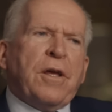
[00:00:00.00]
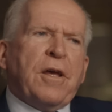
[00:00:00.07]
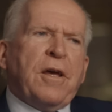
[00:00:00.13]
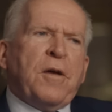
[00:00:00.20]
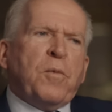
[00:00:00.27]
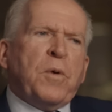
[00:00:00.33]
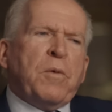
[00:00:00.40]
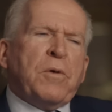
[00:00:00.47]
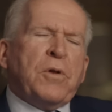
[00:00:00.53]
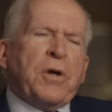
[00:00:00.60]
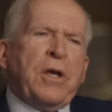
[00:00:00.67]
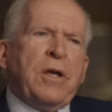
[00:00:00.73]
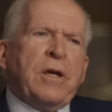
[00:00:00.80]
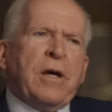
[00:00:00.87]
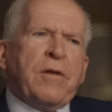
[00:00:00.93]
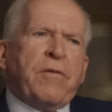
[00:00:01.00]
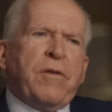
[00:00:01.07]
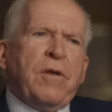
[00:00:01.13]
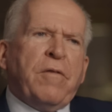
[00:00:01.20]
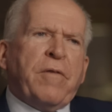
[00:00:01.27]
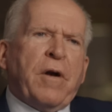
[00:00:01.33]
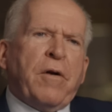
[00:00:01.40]
And we were looking at
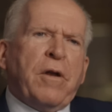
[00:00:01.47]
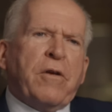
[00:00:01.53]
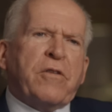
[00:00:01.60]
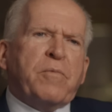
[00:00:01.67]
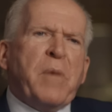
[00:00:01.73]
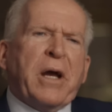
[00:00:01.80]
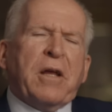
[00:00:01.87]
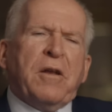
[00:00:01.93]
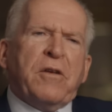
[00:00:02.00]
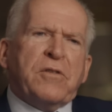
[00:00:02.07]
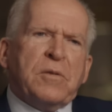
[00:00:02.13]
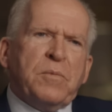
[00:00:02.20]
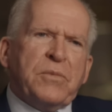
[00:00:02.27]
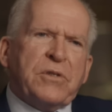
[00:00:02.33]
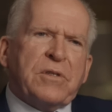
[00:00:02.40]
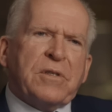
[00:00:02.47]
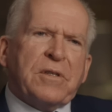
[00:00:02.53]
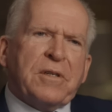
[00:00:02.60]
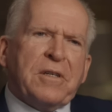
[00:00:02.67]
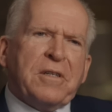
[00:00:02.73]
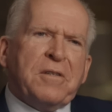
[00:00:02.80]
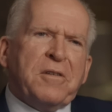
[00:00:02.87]
the various mechanisms
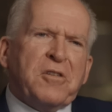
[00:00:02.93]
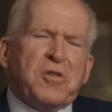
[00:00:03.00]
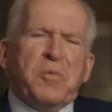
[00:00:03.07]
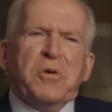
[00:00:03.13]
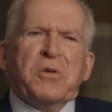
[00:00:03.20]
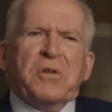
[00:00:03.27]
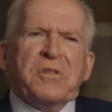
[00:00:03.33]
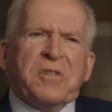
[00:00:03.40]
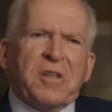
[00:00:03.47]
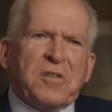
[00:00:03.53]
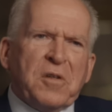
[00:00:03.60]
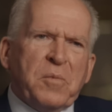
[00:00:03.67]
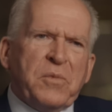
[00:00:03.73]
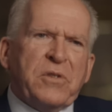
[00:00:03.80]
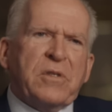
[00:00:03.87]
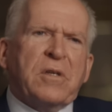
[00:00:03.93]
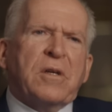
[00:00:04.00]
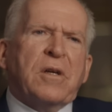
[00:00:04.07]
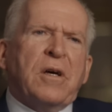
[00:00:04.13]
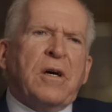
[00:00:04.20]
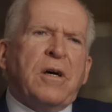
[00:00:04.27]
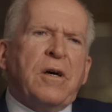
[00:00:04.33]
and distribution systems
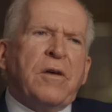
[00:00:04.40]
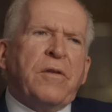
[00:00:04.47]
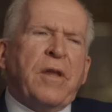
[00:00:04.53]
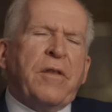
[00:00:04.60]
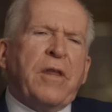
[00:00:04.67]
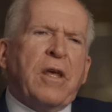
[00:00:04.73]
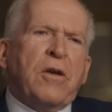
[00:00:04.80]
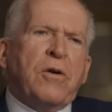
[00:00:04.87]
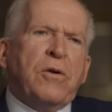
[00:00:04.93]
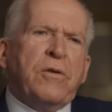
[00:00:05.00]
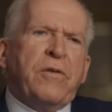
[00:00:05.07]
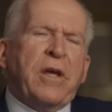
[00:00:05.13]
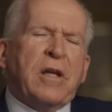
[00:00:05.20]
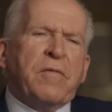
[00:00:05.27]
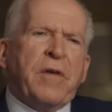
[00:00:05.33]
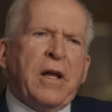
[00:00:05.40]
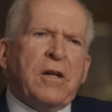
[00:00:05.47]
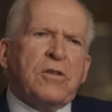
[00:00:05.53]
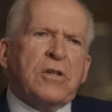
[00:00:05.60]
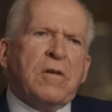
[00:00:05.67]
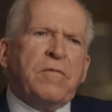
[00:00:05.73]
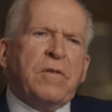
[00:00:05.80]
that they could take
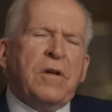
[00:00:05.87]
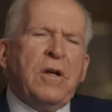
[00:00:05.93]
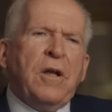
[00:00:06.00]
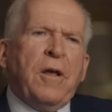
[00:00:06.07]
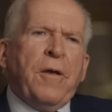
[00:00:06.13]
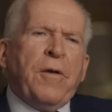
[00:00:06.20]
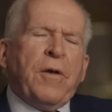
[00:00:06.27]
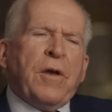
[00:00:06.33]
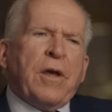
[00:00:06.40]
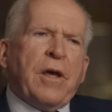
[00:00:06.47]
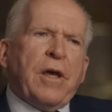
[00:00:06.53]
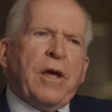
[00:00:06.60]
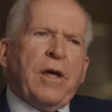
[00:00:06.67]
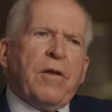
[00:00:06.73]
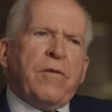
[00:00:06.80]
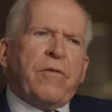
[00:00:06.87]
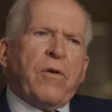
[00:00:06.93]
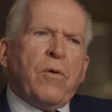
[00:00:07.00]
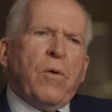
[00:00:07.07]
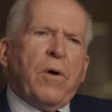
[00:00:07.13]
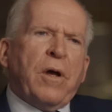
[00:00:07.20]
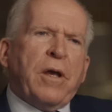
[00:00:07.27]
advantage of. And
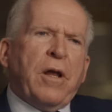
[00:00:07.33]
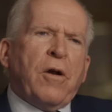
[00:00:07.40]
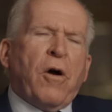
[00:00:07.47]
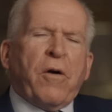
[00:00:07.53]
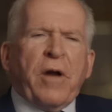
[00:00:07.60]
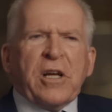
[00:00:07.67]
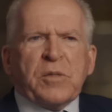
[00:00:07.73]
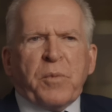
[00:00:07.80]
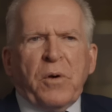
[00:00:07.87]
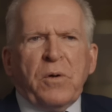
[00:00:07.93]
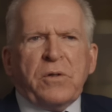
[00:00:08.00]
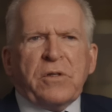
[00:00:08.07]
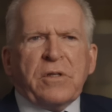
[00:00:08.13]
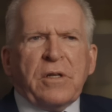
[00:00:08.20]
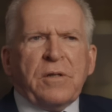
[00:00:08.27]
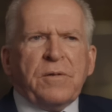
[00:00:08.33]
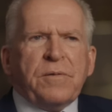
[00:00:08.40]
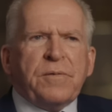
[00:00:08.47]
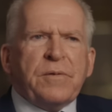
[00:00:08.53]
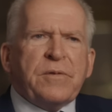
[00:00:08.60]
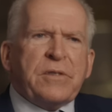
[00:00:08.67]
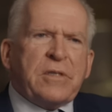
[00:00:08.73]
so, again, our experts
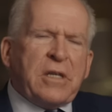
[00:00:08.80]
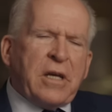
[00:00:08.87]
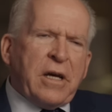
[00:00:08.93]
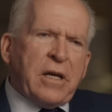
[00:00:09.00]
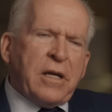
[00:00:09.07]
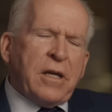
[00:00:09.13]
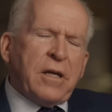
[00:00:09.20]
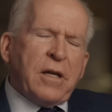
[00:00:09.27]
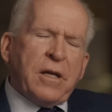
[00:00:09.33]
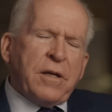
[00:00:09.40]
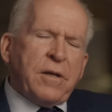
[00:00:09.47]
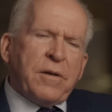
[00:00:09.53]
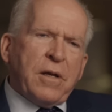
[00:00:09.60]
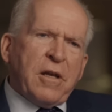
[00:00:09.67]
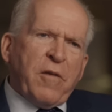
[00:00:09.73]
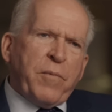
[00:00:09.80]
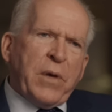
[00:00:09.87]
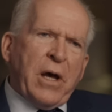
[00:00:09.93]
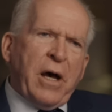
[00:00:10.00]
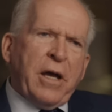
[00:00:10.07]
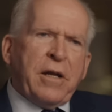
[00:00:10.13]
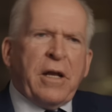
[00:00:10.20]
and CIA and
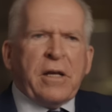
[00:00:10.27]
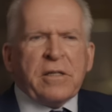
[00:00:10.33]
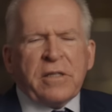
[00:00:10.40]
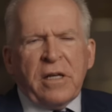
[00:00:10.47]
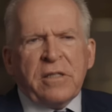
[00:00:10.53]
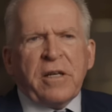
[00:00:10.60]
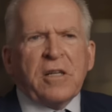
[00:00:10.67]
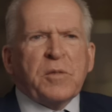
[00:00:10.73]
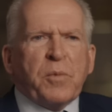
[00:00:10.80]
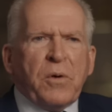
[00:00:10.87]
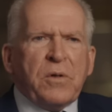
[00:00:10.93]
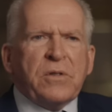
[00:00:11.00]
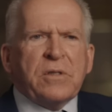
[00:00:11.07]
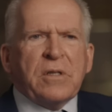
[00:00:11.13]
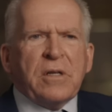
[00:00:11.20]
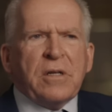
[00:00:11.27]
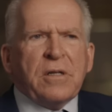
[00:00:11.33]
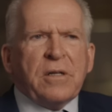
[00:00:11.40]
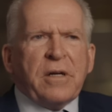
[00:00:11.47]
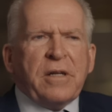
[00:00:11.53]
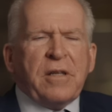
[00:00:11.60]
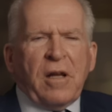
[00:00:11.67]
FBI and NSA's experts
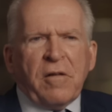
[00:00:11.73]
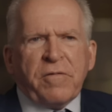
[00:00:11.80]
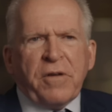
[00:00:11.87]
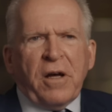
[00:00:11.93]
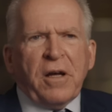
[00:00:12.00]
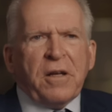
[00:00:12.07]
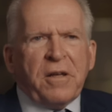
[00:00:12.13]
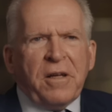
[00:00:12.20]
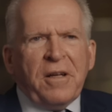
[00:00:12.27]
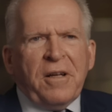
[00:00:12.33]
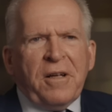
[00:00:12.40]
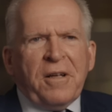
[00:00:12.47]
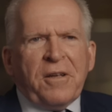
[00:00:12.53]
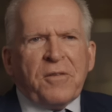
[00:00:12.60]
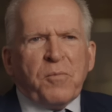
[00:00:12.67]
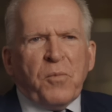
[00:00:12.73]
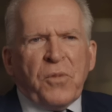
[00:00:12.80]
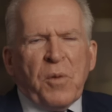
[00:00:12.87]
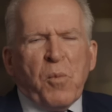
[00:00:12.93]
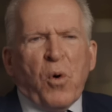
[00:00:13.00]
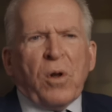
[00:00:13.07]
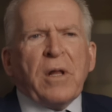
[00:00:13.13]
identified
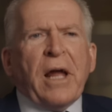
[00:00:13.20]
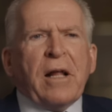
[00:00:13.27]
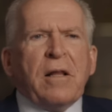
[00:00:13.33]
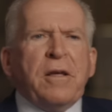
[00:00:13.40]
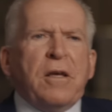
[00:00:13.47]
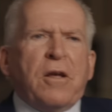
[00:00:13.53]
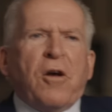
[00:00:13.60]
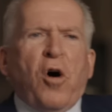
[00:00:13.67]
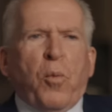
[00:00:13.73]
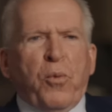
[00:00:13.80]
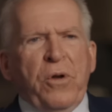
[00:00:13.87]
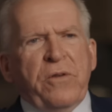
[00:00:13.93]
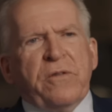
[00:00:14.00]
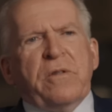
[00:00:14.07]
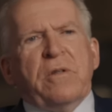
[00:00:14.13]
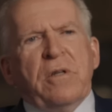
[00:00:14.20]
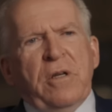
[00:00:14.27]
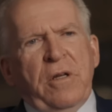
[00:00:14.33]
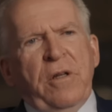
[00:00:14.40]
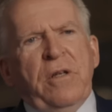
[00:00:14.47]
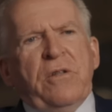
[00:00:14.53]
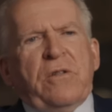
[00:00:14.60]
the more likely culprits
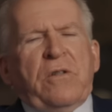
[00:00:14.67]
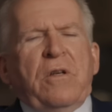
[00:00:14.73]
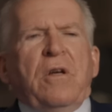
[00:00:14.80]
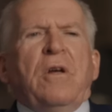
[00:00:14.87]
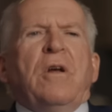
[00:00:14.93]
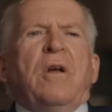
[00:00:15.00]
in this.